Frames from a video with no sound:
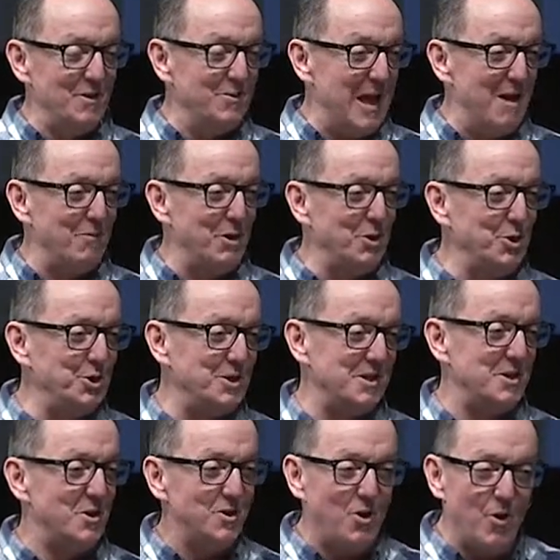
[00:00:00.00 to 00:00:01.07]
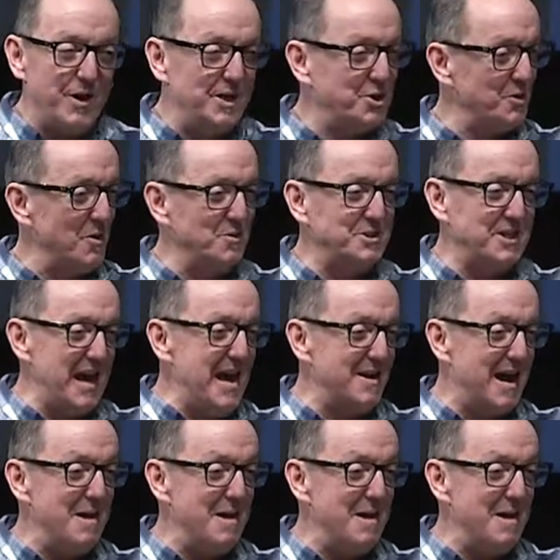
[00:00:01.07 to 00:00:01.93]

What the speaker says: evolution, you know, go get your own sand.